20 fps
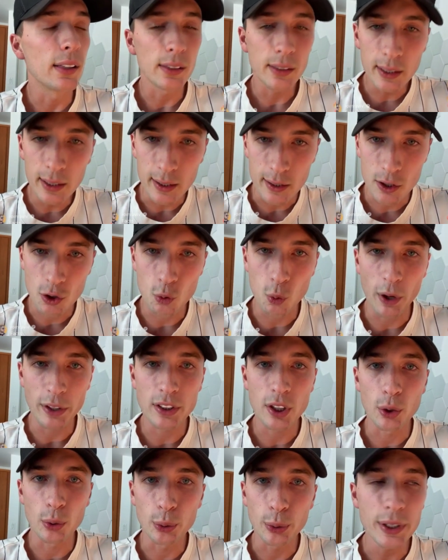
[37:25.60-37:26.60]
the elites
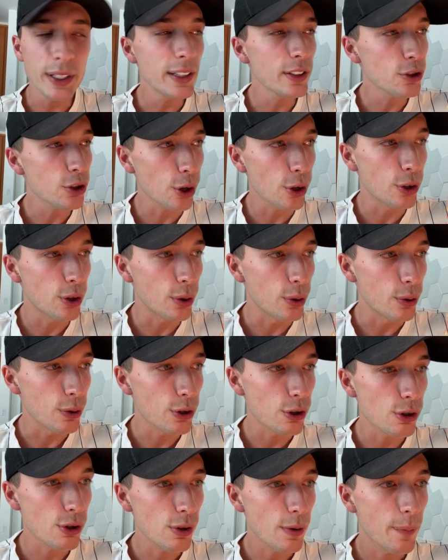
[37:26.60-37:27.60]
want to
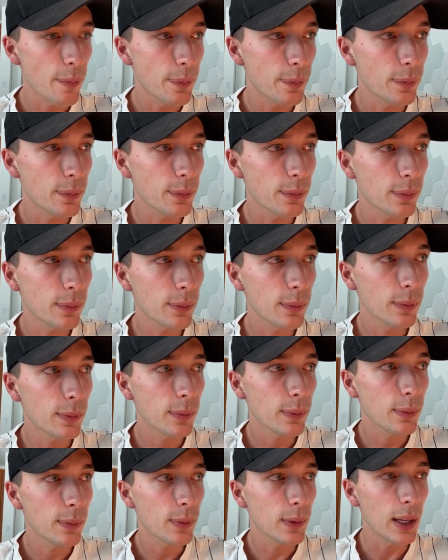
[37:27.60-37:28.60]
reintroduce
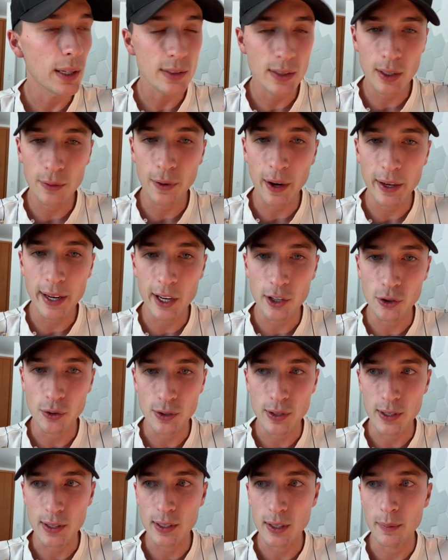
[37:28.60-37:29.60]
into the
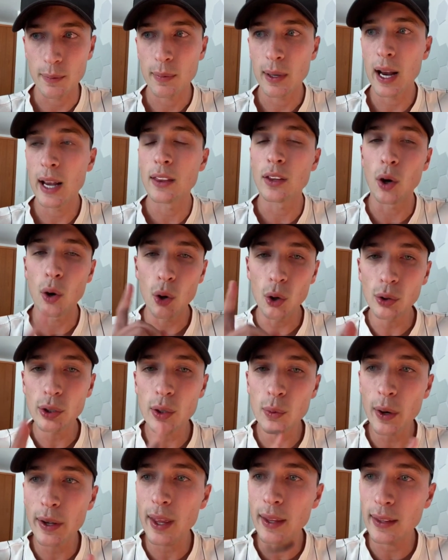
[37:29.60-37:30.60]
financial system. And the
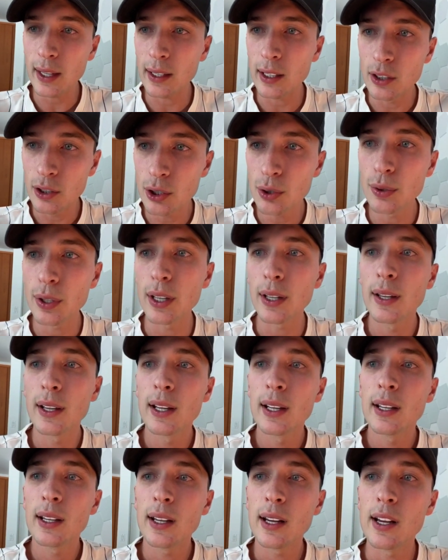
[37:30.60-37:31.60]
only way that they can do
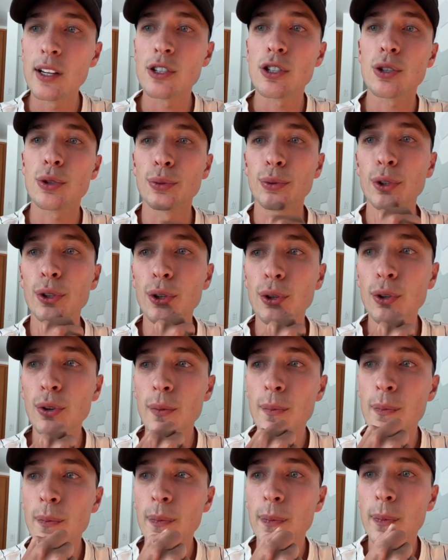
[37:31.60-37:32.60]
it is
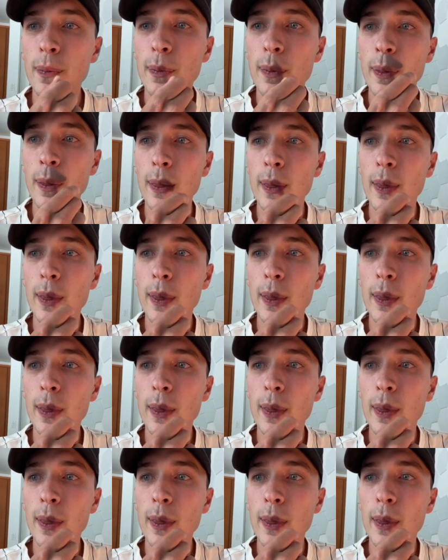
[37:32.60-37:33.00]
through